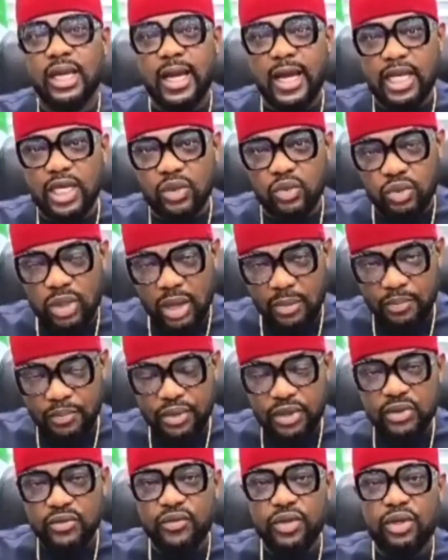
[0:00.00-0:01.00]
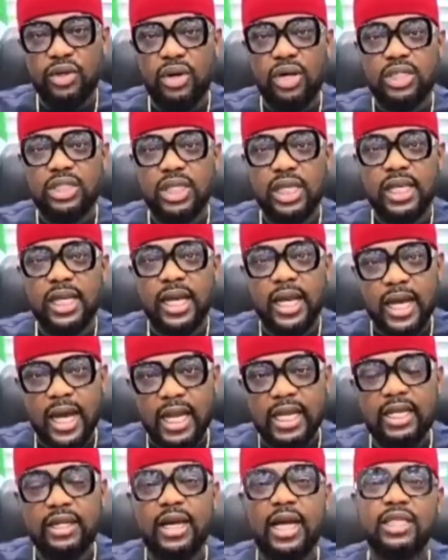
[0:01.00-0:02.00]
and it will appeal vigorously,
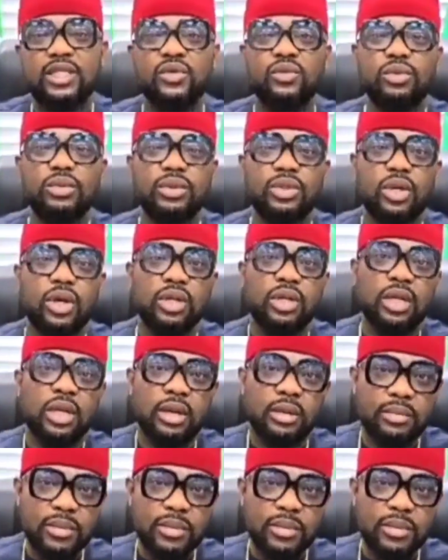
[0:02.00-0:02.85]
and the right thing will be done.